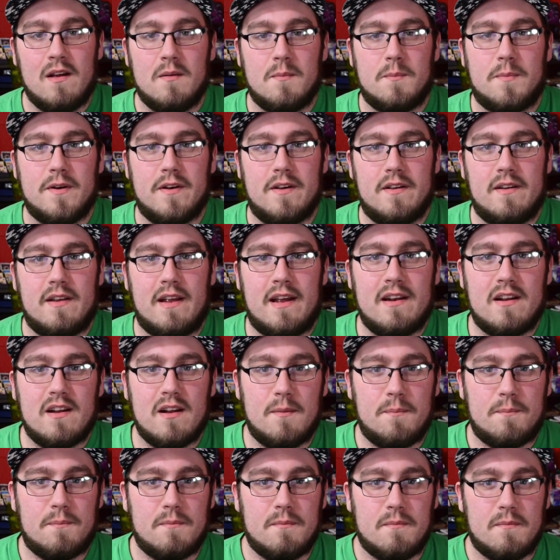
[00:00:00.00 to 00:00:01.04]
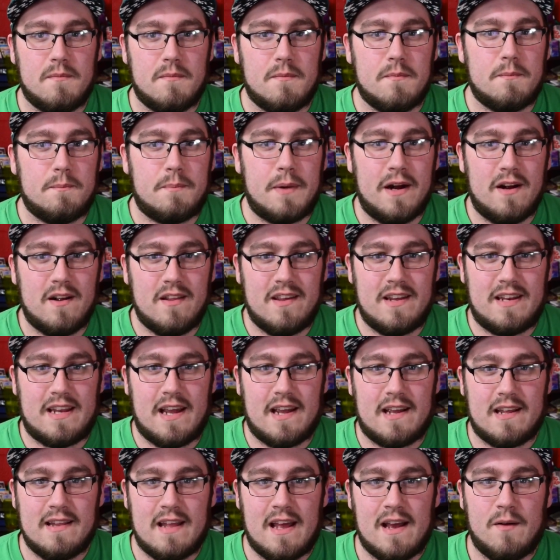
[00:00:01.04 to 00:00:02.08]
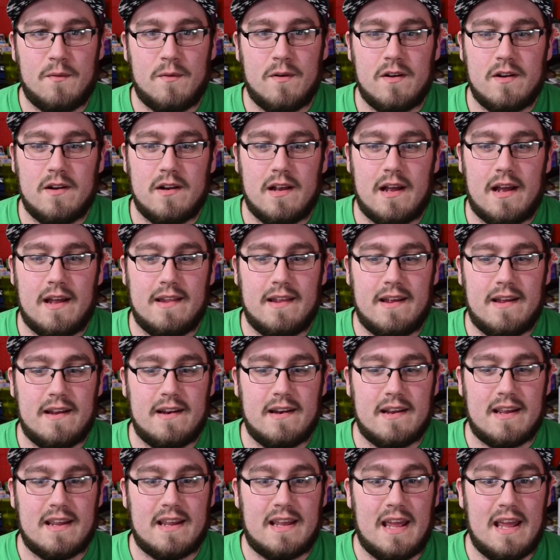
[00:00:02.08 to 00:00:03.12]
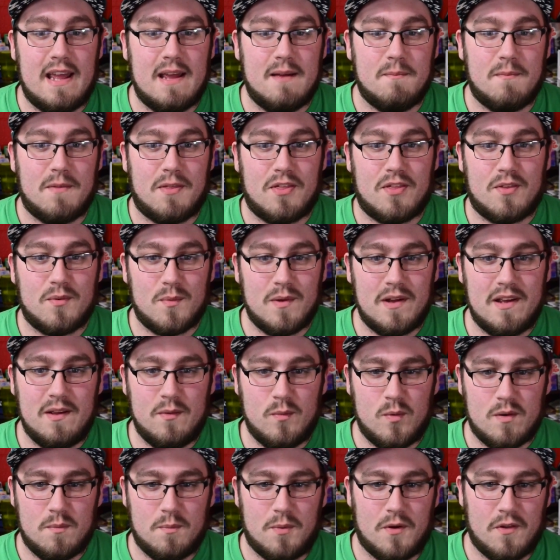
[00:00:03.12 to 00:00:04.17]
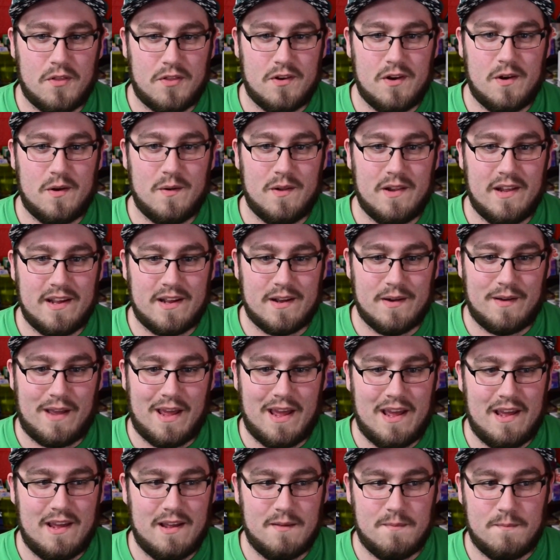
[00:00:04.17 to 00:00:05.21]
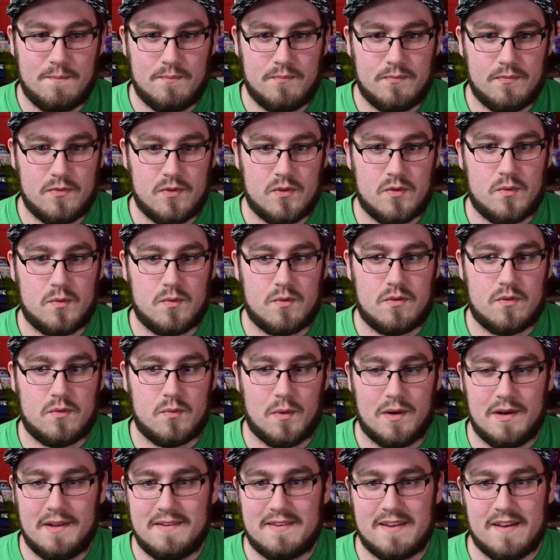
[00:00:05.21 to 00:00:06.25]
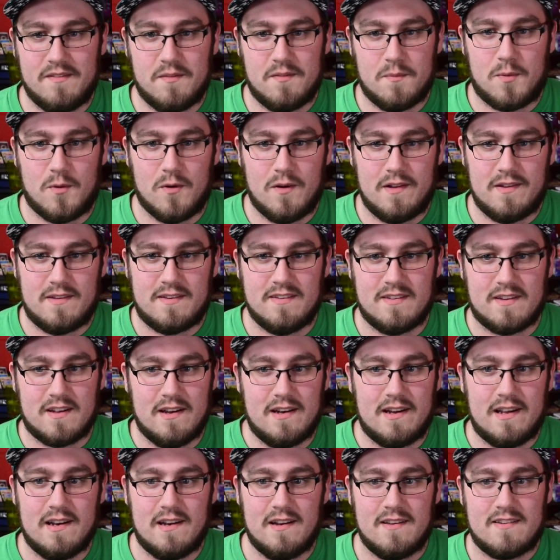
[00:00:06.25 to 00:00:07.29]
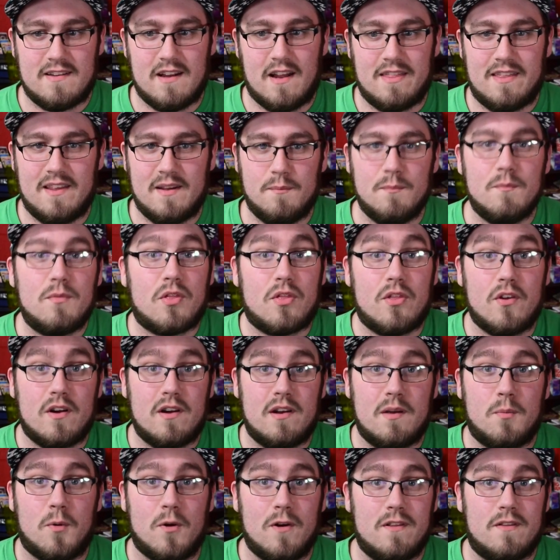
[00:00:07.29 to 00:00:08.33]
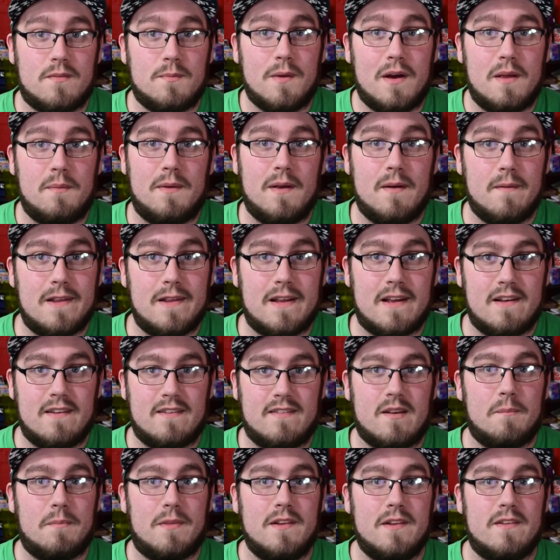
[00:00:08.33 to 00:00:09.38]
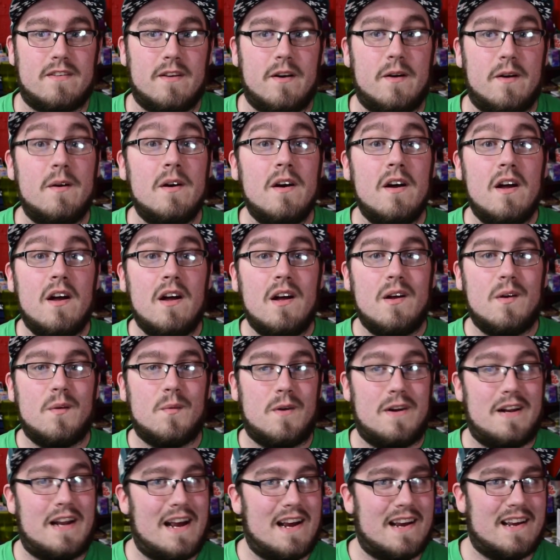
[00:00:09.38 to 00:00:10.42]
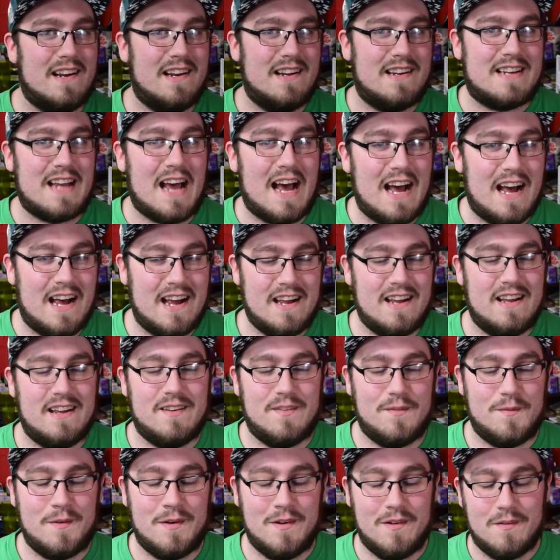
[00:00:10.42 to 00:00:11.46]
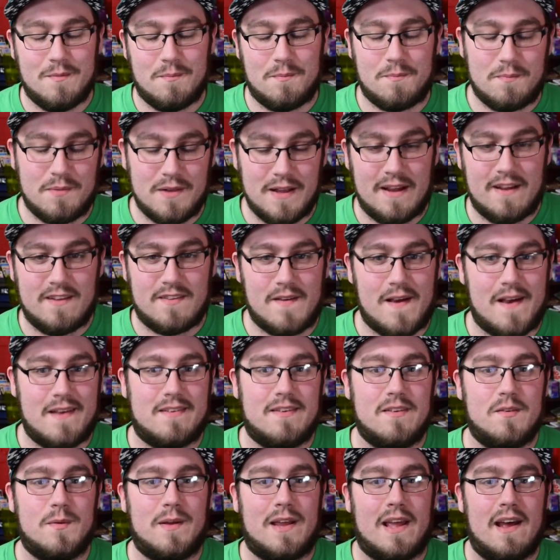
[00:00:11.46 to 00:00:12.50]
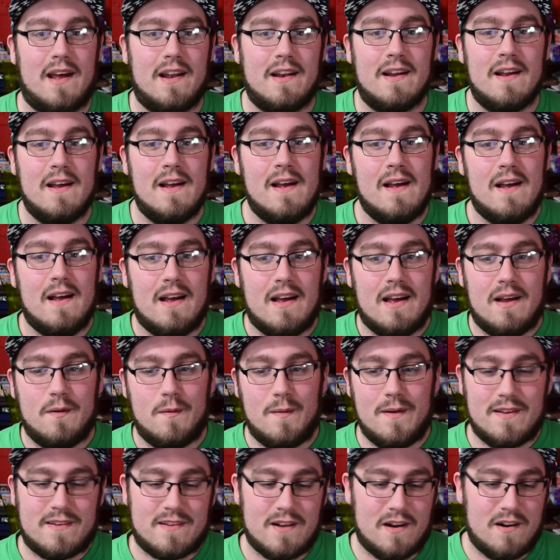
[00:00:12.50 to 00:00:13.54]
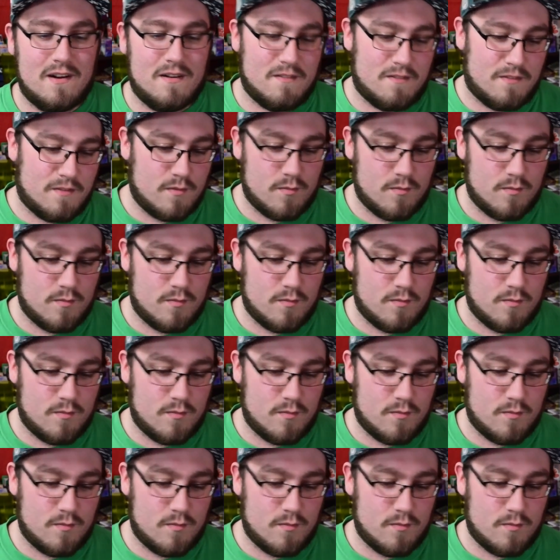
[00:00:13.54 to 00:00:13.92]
but ended up barely taking that one. And then game 3, we both know, like, okay, 27 points is going to get us nothing. 30 points might be able to get us something, so we're not going to tie. We'll play as fast as we can. And we start